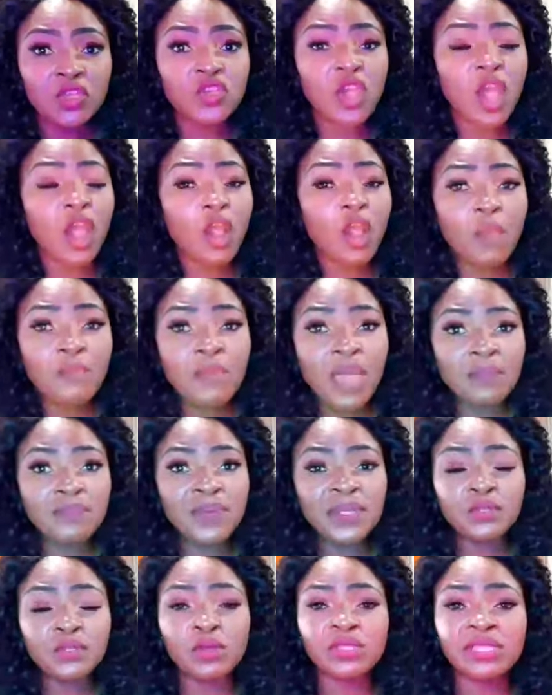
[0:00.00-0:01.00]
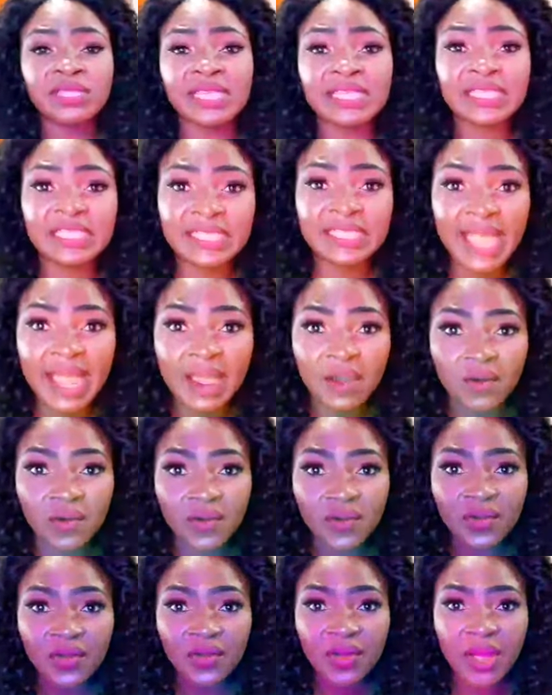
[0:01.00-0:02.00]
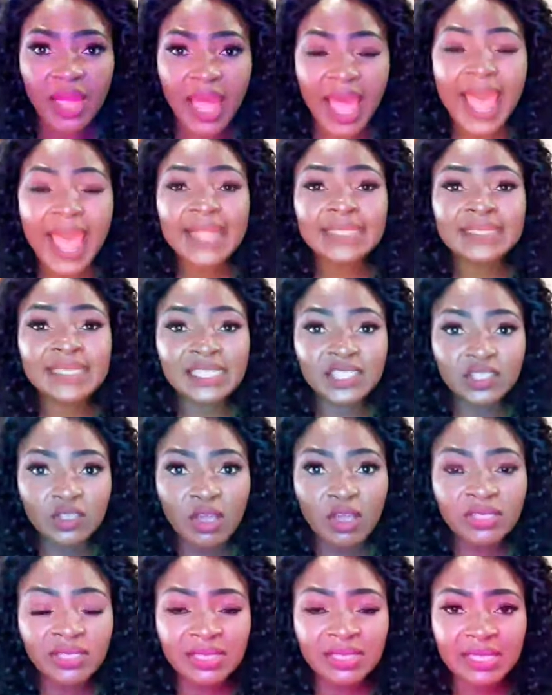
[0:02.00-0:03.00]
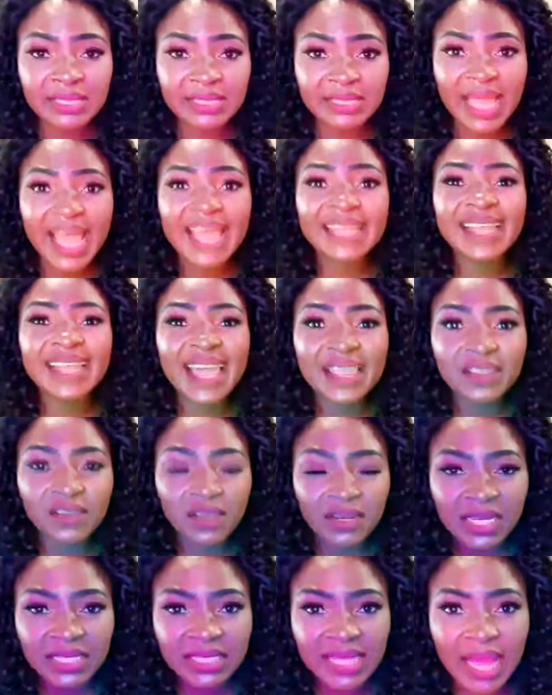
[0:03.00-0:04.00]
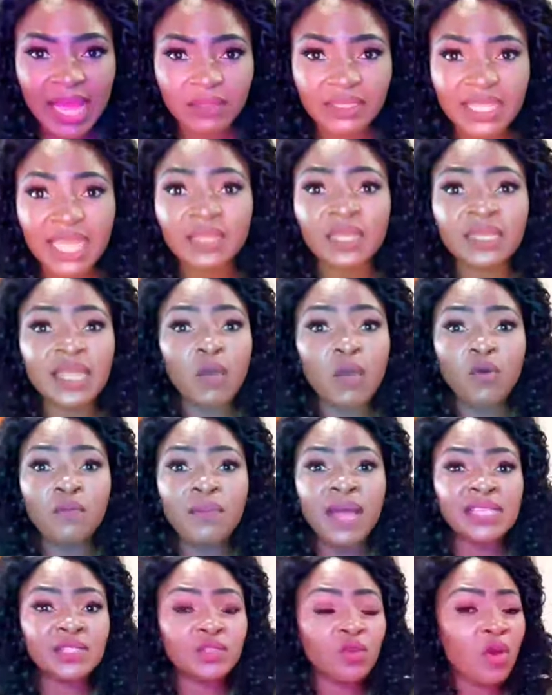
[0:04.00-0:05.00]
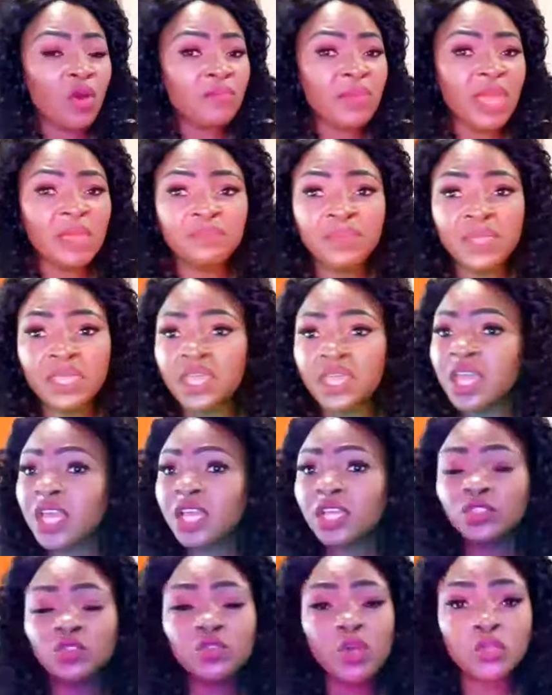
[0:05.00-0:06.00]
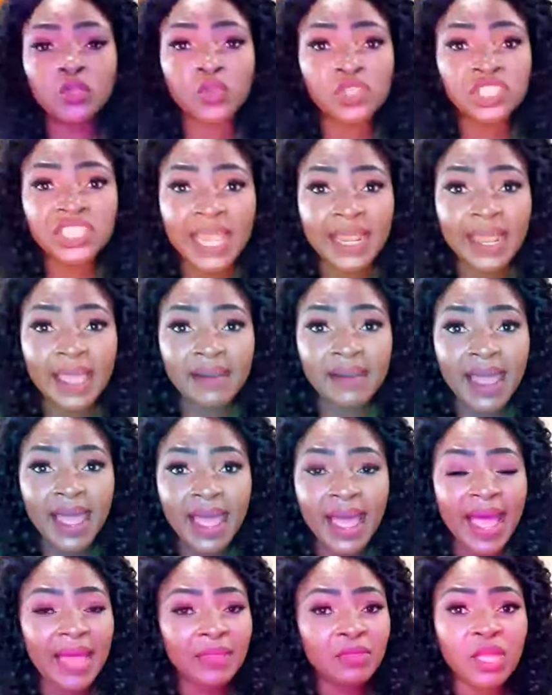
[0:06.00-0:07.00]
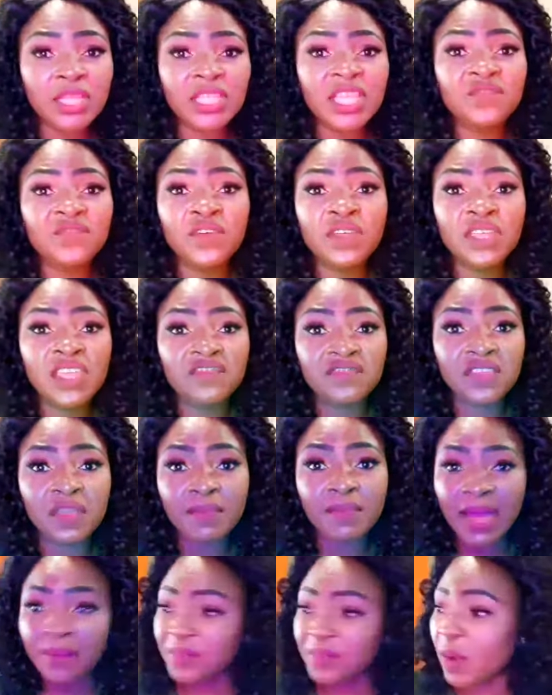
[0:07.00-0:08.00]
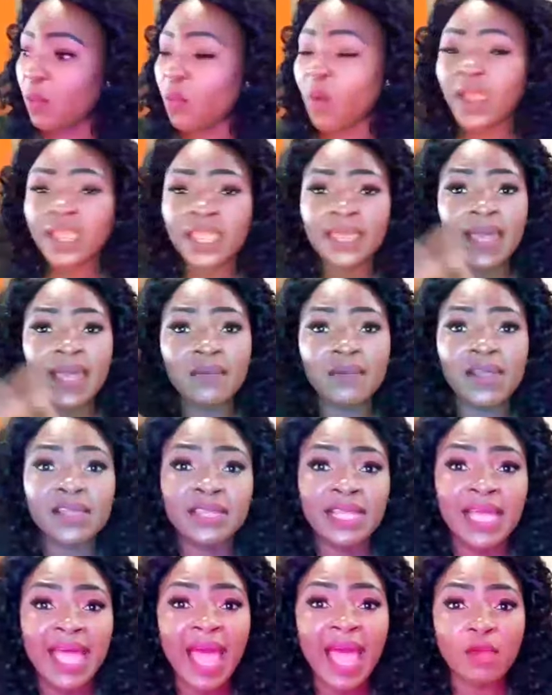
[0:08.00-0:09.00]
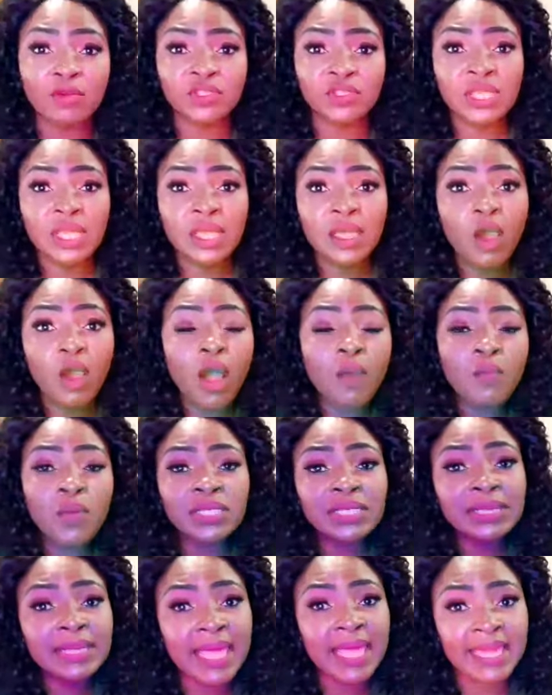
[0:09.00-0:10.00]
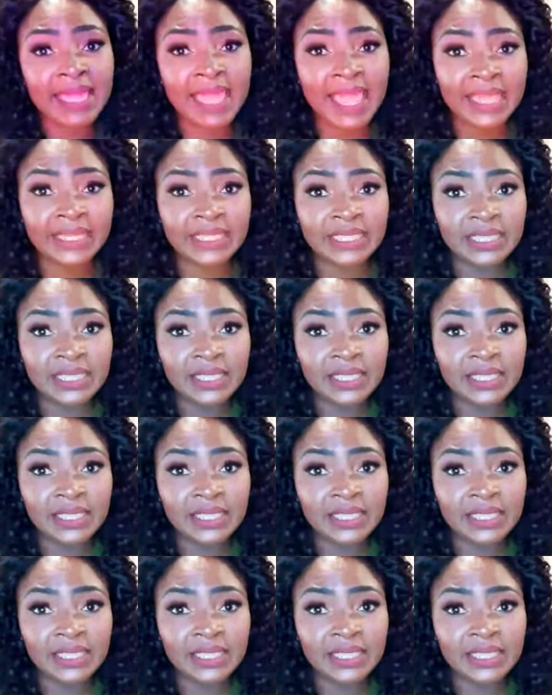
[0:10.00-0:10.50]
Your own may be to sit down and discuss it and iron it out. Another woman's own may be to do shakara and not even give the man. They're walking around the house almost naked.